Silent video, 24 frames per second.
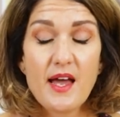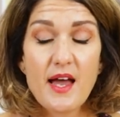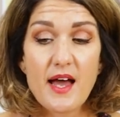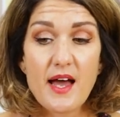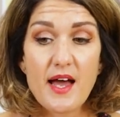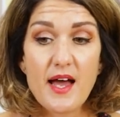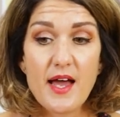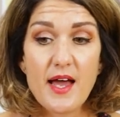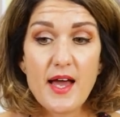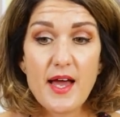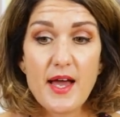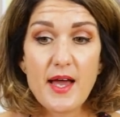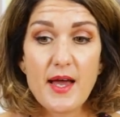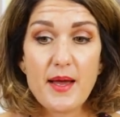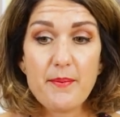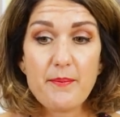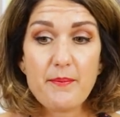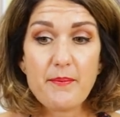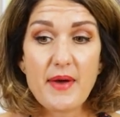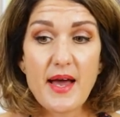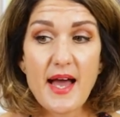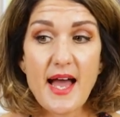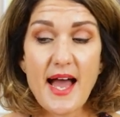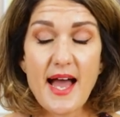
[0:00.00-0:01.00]

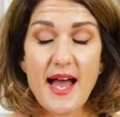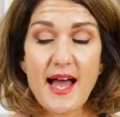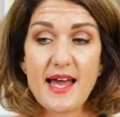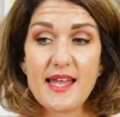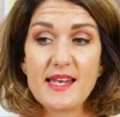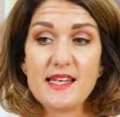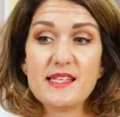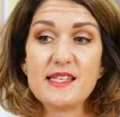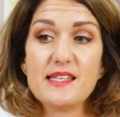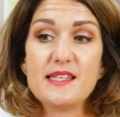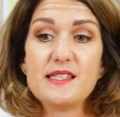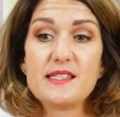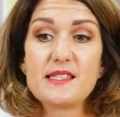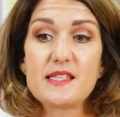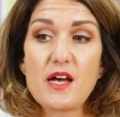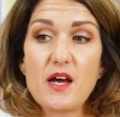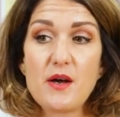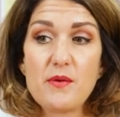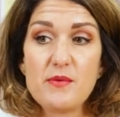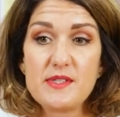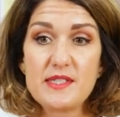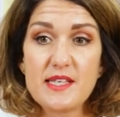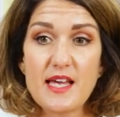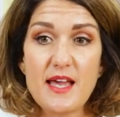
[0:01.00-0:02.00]
And
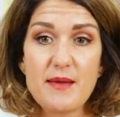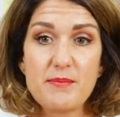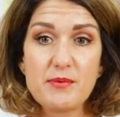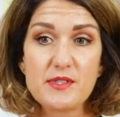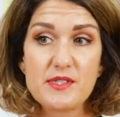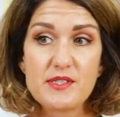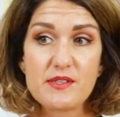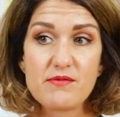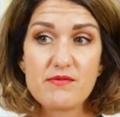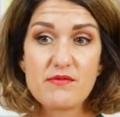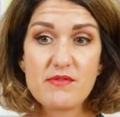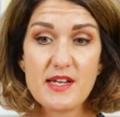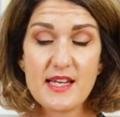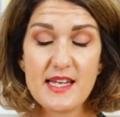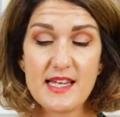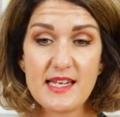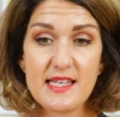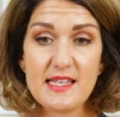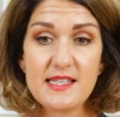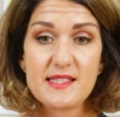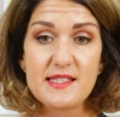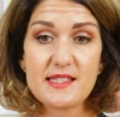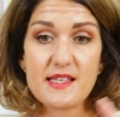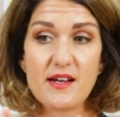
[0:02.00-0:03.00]
I was able to
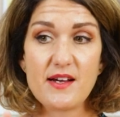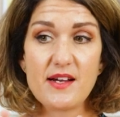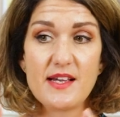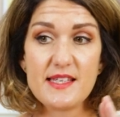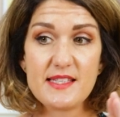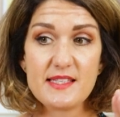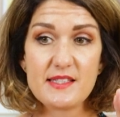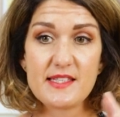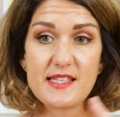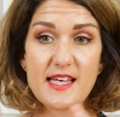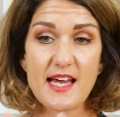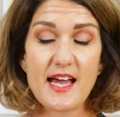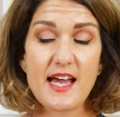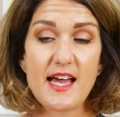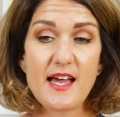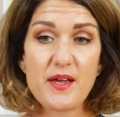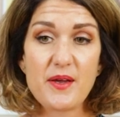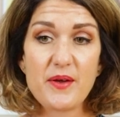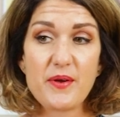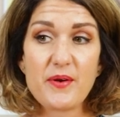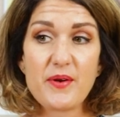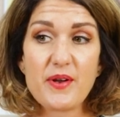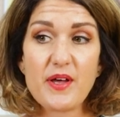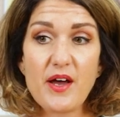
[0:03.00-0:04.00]
really size
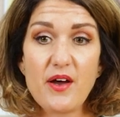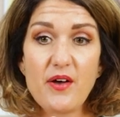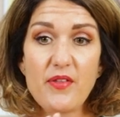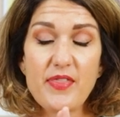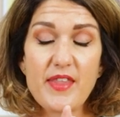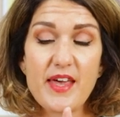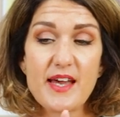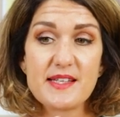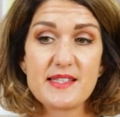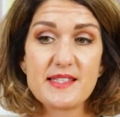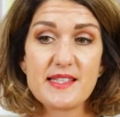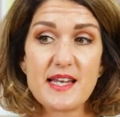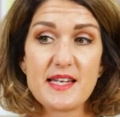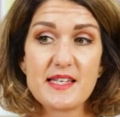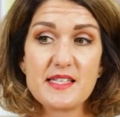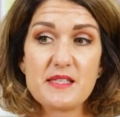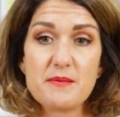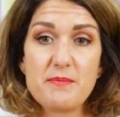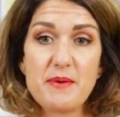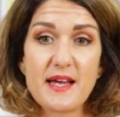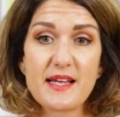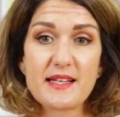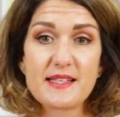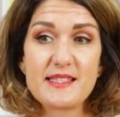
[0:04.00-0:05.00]
down on that
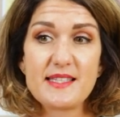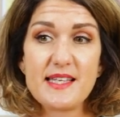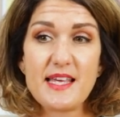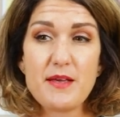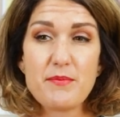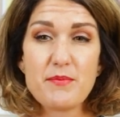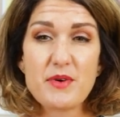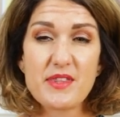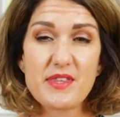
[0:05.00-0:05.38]
centre back seam.